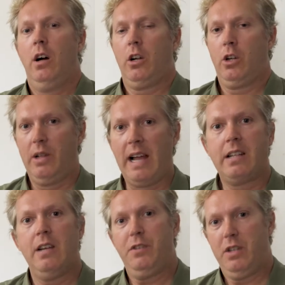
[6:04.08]
a
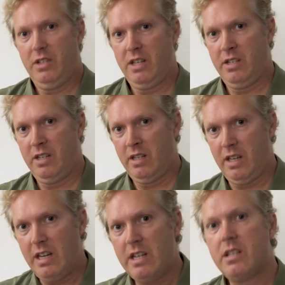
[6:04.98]
collective, such as in the
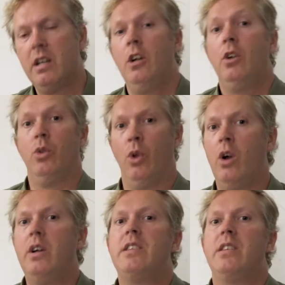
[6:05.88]
East,
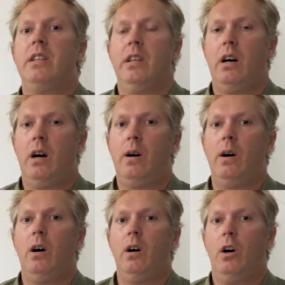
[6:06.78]
nor is it uh,
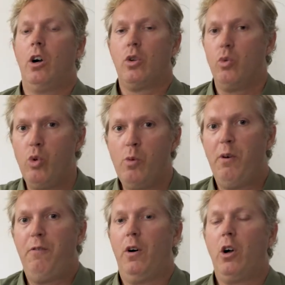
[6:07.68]
uh a group
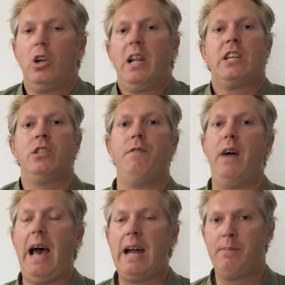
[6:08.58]
of a collection of
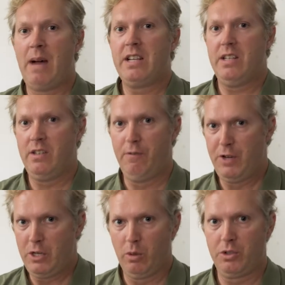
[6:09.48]
atomized
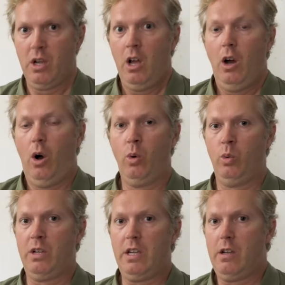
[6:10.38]
individuals
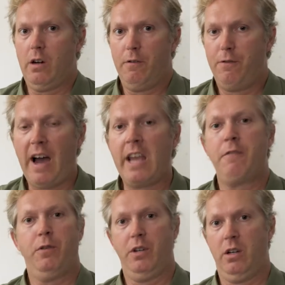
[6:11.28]
only uh, vying
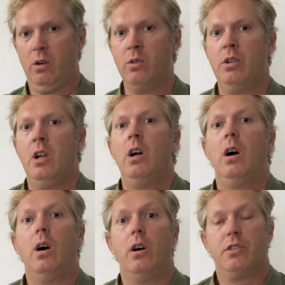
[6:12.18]
for their own
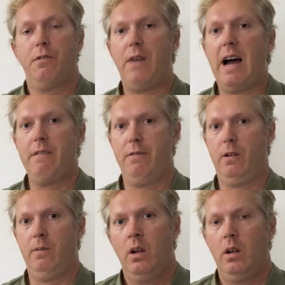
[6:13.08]
uh,
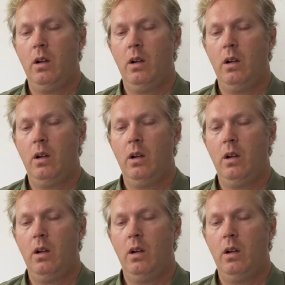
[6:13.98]
survival.